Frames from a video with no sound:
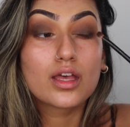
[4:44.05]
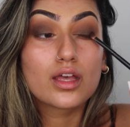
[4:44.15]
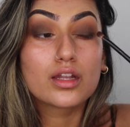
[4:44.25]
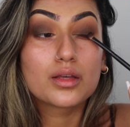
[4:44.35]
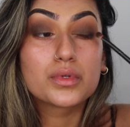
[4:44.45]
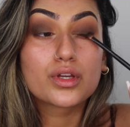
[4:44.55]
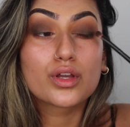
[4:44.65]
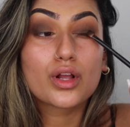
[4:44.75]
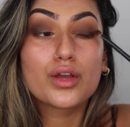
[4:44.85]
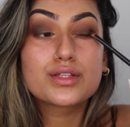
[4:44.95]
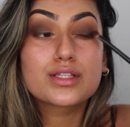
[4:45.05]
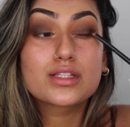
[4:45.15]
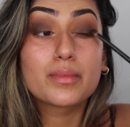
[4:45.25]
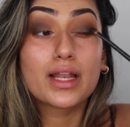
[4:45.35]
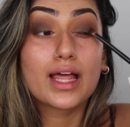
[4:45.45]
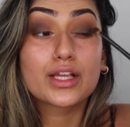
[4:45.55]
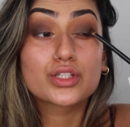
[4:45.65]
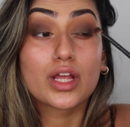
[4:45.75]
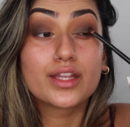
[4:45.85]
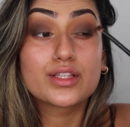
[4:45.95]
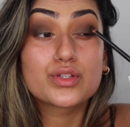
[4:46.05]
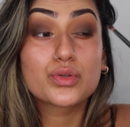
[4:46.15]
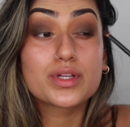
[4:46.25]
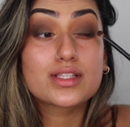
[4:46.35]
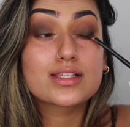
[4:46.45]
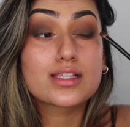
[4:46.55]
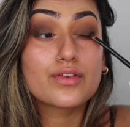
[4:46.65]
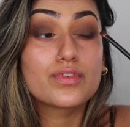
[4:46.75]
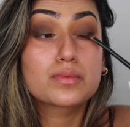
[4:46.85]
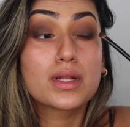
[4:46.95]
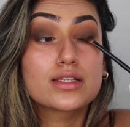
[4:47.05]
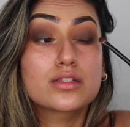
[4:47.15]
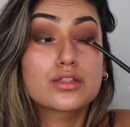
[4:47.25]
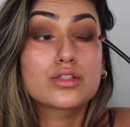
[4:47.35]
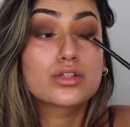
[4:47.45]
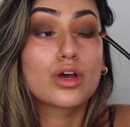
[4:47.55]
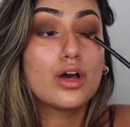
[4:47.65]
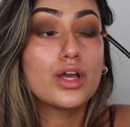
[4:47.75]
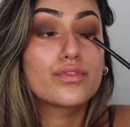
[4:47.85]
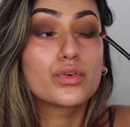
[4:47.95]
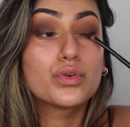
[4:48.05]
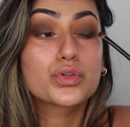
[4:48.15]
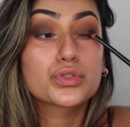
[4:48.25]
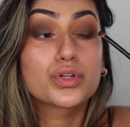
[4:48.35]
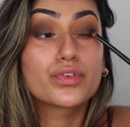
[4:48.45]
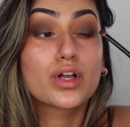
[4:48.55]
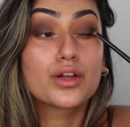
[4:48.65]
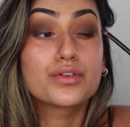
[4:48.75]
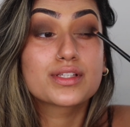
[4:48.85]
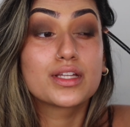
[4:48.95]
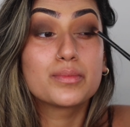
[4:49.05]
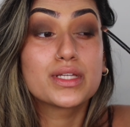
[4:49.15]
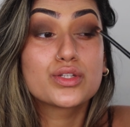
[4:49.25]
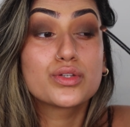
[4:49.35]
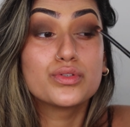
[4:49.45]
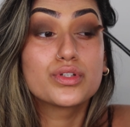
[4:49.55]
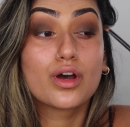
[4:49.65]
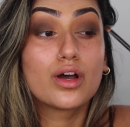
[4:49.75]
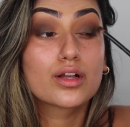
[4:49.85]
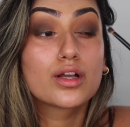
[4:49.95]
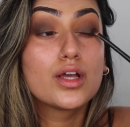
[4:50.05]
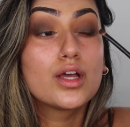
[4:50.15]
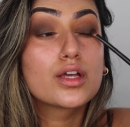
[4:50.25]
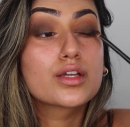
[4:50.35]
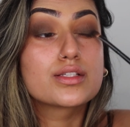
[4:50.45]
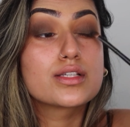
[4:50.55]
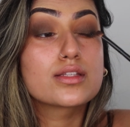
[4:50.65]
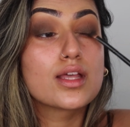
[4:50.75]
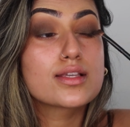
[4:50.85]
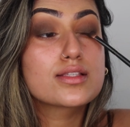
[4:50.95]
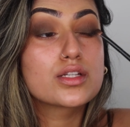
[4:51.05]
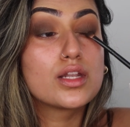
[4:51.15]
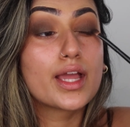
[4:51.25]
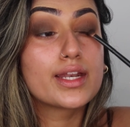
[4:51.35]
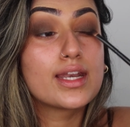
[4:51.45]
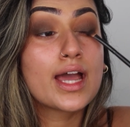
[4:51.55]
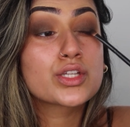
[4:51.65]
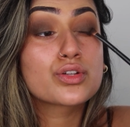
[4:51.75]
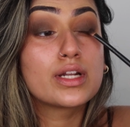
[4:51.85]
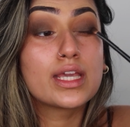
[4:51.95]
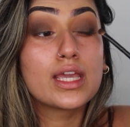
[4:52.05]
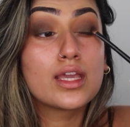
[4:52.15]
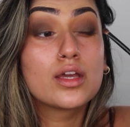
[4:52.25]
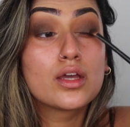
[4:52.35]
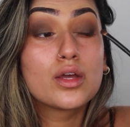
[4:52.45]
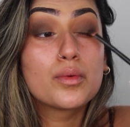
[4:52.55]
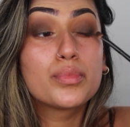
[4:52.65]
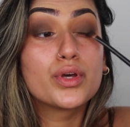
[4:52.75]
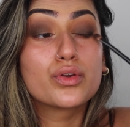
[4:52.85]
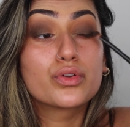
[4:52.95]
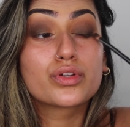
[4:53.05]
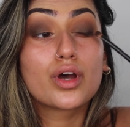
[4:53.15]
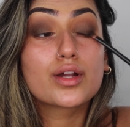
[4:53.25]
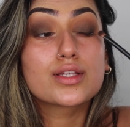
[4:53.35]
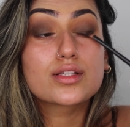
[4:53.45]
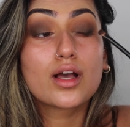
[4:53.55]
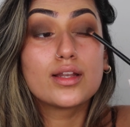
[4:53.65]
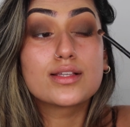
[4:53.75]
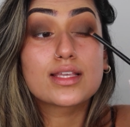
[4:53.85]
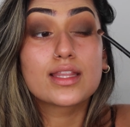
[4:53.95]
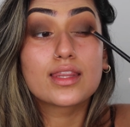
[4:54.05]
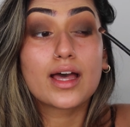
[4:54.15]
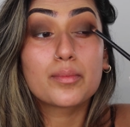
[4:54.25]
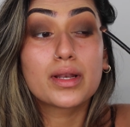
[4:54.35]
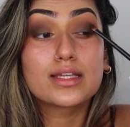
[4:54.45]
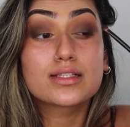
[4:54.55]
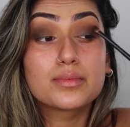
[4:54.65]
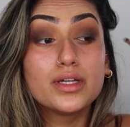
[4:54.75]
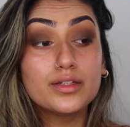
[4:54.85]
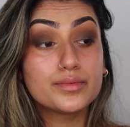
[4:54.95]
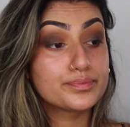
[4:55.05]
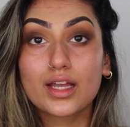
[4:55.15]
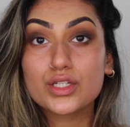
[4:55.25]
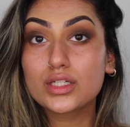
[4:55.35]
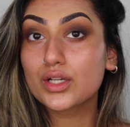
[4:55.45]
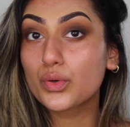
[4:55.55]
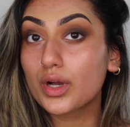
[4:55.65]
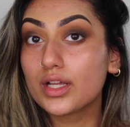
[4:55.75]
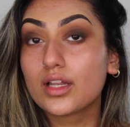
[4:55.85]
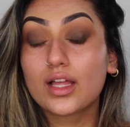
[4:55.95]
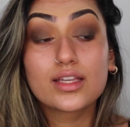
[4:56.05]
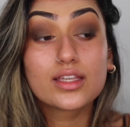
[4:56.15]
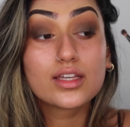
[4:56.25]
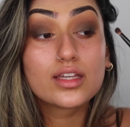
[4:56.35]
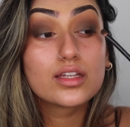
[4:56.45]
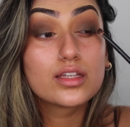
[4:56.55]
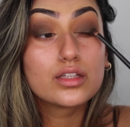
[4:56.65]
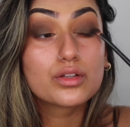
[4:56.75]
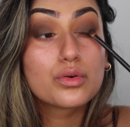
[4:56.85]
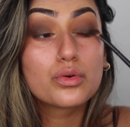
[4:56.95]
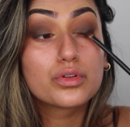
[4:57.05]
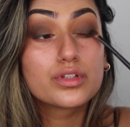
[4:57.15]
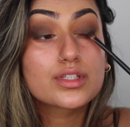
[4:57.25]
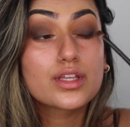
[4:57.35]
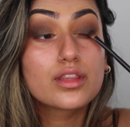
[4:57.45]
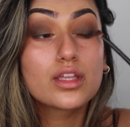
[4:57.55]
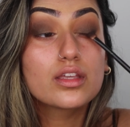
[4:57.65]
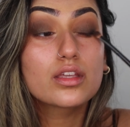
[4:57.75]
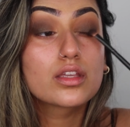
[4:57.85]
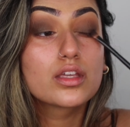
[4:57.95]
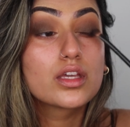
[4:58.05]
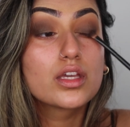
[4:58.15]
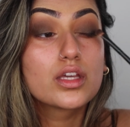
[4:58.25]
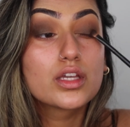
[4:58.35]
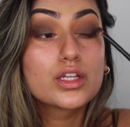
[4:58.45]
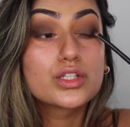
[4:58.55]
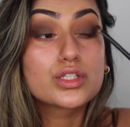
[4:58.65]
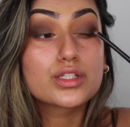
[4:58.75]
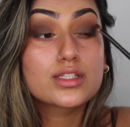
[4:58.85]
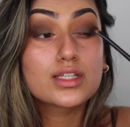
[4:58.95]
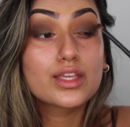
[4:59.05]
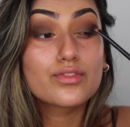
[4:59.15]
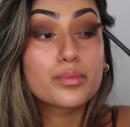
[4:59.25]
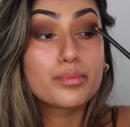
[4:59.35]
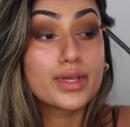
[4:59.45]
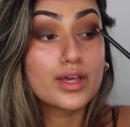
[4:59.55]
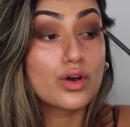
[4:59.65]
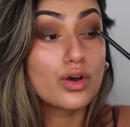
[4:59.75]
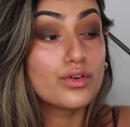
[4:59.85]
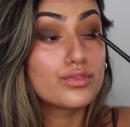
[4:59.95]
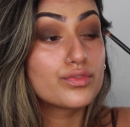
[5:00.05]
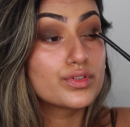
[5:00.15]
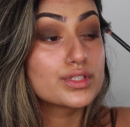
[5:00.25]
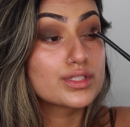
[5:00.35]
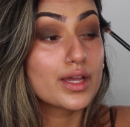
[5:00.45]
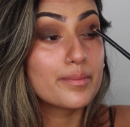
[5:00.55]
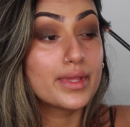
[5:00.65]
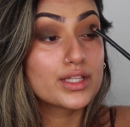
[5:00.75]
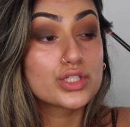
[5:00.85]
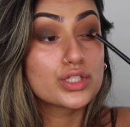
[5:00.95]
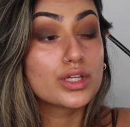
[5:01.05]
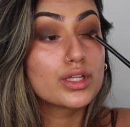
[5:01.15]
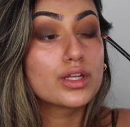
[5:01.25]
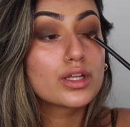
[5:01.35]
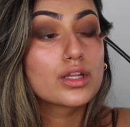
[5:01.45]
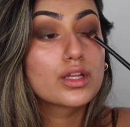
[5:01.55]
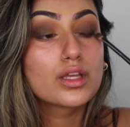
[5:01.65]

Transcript: And I'm going to go closest to my lash line. This is always the safest place to start if you're not sure if a colour is going to be too dark, because it's nice to like naturally put your darkest colours in that placement. I actually quite like it in the corners, I think. just to give a bit of dimension